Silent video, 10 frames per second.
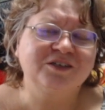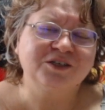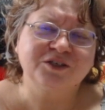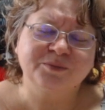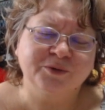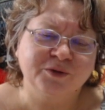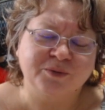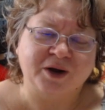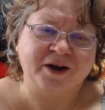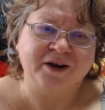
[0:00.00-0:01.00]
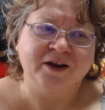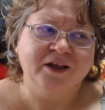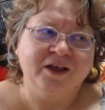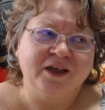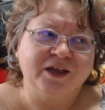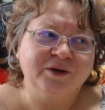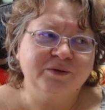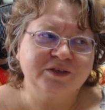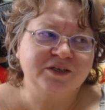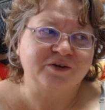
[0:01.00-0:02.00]
a smooth ride. It
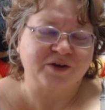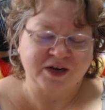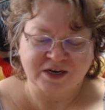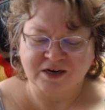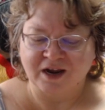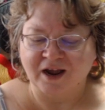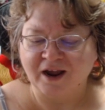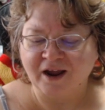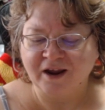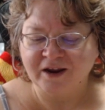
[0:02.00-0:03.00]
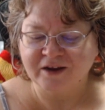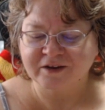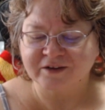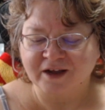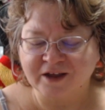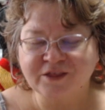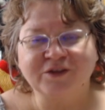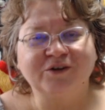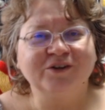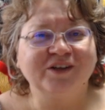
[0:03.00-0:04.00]
was great. I
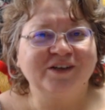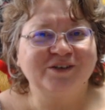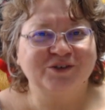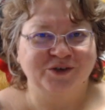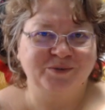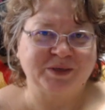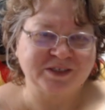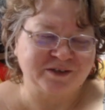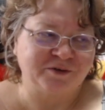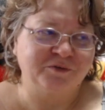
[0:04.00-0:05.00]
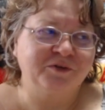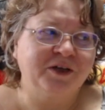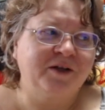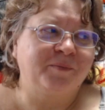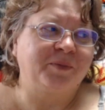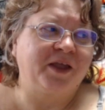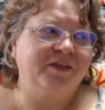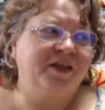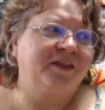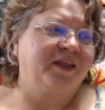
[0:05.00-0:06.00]
thoroughly enjoyed myself.
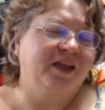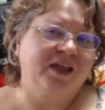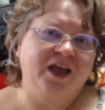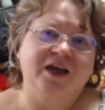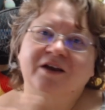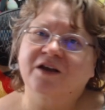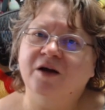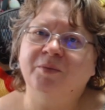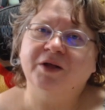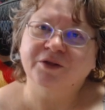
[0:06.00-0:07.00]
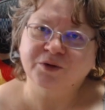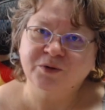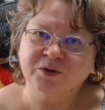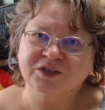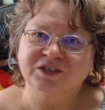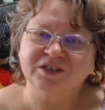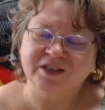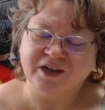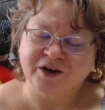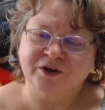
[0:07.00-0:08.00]
And then they had a couple other horses
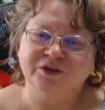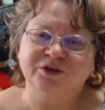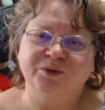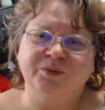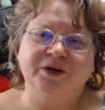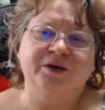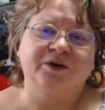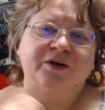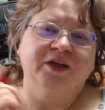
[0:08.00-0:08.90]
there to where